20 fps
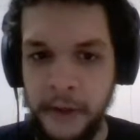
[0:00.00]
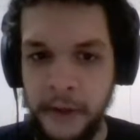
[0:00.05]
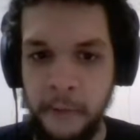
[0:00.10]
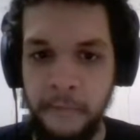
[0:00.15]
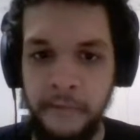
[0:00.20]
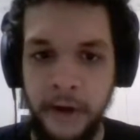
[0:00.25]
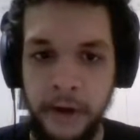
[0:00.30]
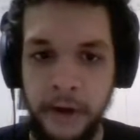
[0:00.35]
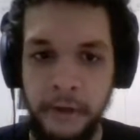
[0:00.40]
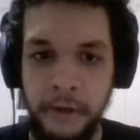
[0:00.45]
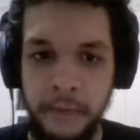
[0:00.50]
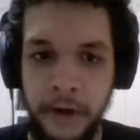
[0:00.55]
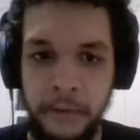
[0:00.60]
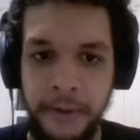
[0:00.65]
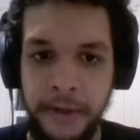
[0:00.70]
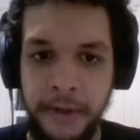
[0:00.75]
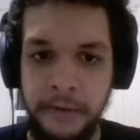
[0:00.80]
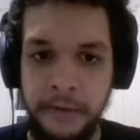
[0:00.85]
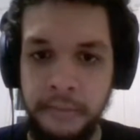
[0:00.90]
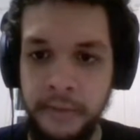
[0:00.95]
go very well
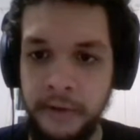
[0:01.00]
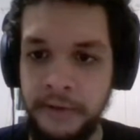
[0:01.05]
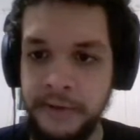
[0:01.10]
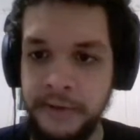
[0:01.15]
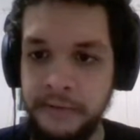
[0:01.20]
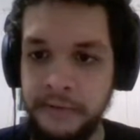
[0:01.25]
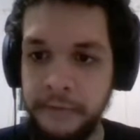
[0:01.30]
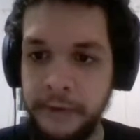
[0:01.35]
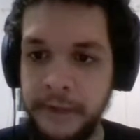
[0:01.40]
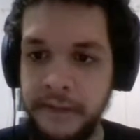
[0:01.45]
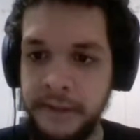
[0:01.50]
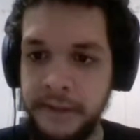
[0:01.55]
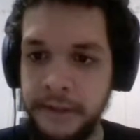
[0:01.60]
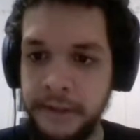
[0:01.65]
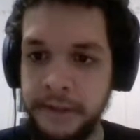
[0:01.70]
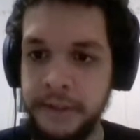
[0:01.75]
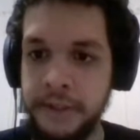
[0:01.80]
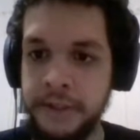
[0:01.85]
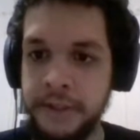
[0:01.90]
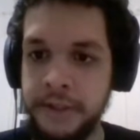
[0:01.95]
with compulsive
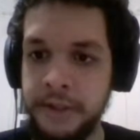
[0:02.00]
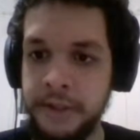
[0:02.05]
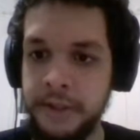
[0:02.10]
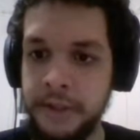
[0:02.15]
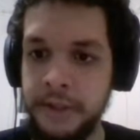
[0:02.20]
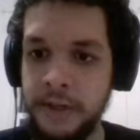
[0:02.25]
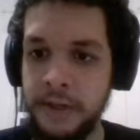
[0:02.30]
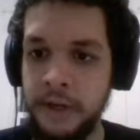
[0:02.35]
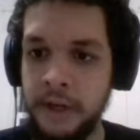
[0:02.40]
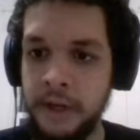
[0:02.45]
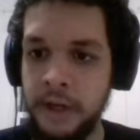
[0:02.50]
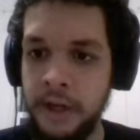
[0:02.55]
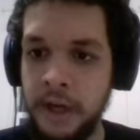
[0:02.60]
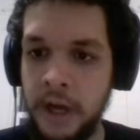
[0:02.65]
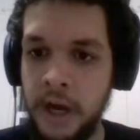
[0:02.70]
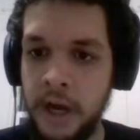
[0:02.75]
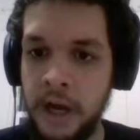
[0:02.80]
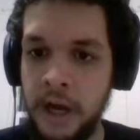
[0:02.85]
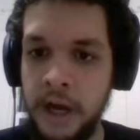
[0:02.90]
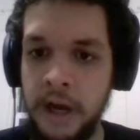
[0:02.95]
research.
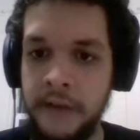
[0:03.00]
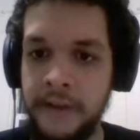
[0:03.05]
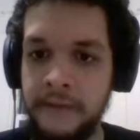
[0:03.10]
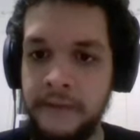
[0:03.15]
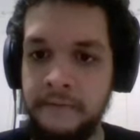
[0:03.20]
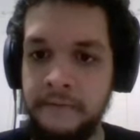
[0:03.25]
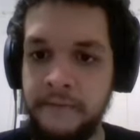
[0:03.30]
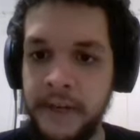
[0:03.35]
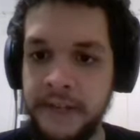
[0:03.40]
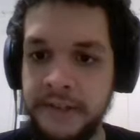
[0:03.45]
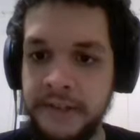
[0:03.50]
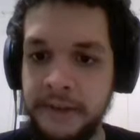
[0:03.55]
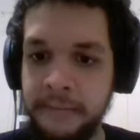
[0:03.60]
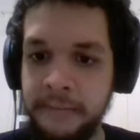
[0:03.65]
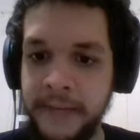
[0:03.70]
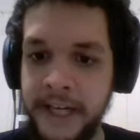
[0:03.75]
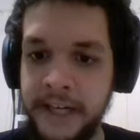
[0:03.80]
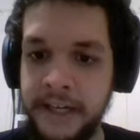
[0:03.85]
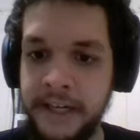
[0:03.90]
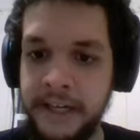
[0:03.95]
They fix your
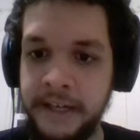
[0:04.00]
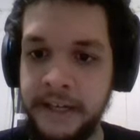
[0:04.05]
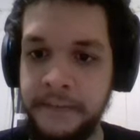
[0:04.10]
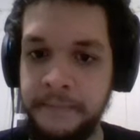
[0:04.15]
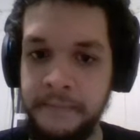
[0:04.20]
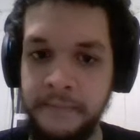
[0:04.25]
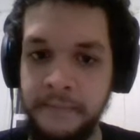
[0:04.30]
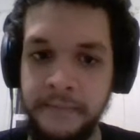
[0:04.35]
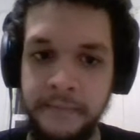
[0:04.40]
mana.